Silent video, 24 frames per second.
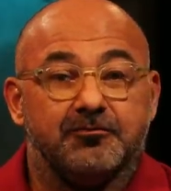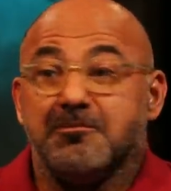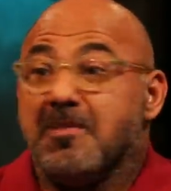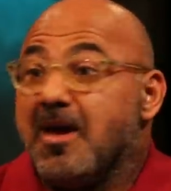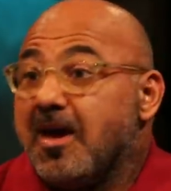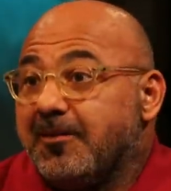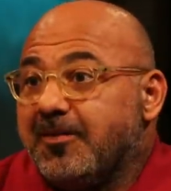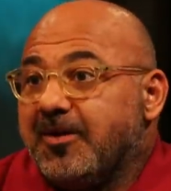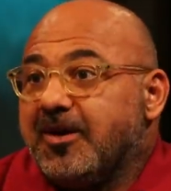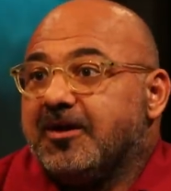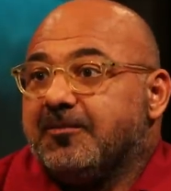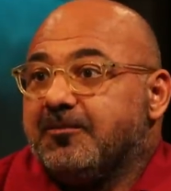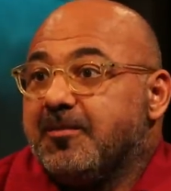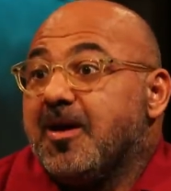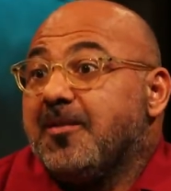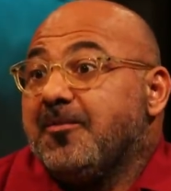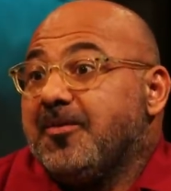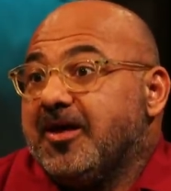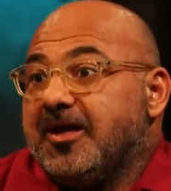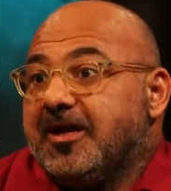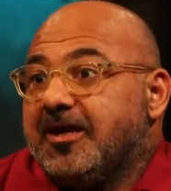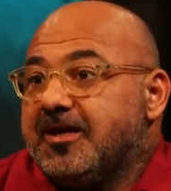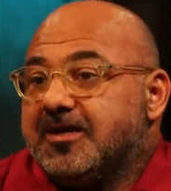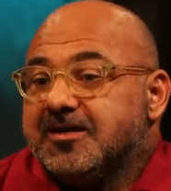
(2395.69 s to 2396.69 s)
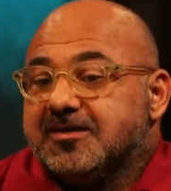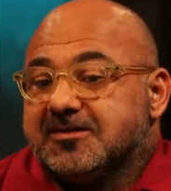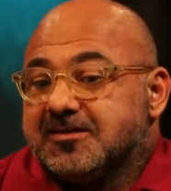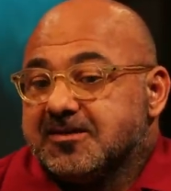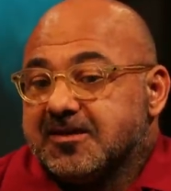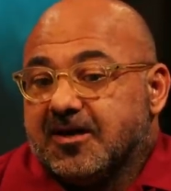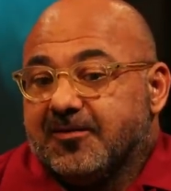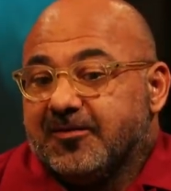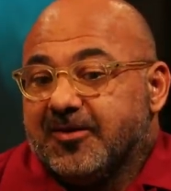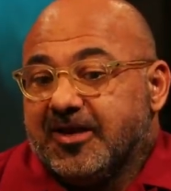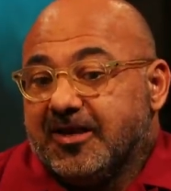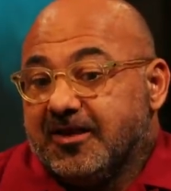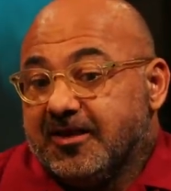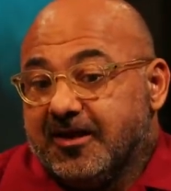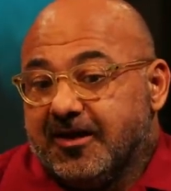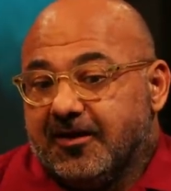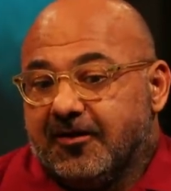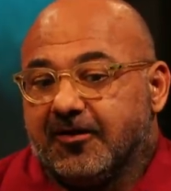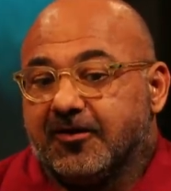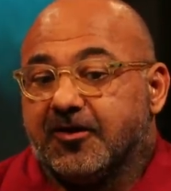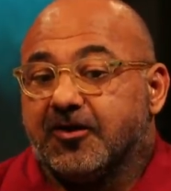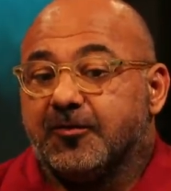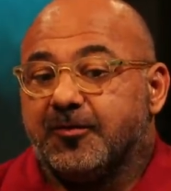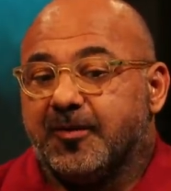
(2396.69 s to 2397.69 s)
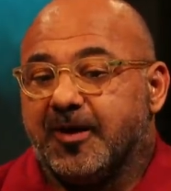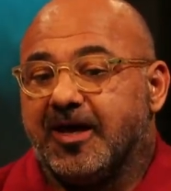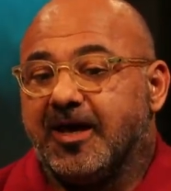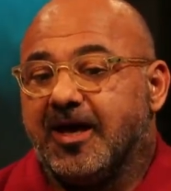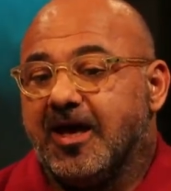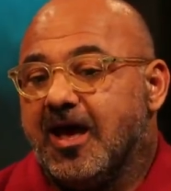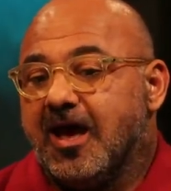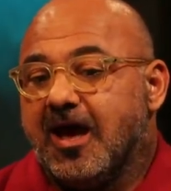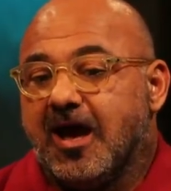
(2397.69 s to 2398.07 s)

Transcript: Maybe yeah. it, maybe it is. Yeah. I mean, you know, it could be.